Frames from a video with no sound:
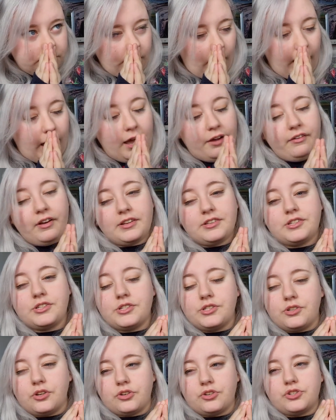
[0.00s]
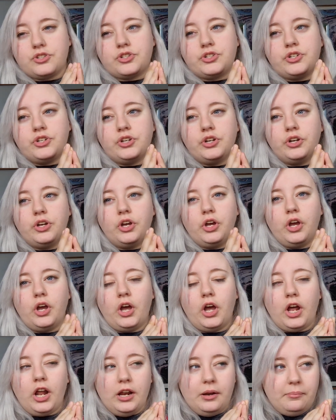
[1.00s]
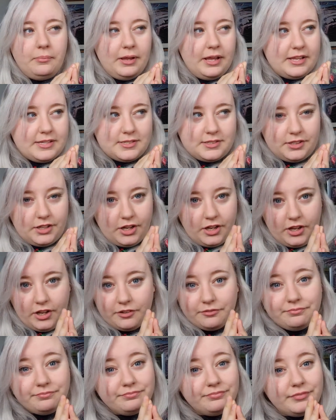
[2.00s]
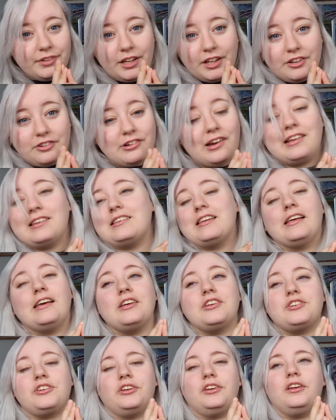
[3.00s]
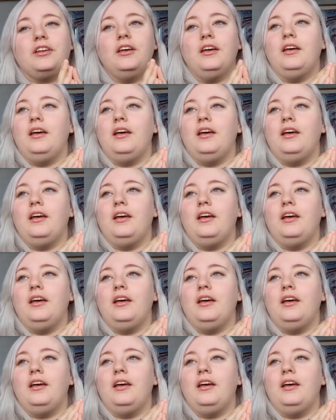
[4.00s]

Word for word: I've had such an amazing year in translation.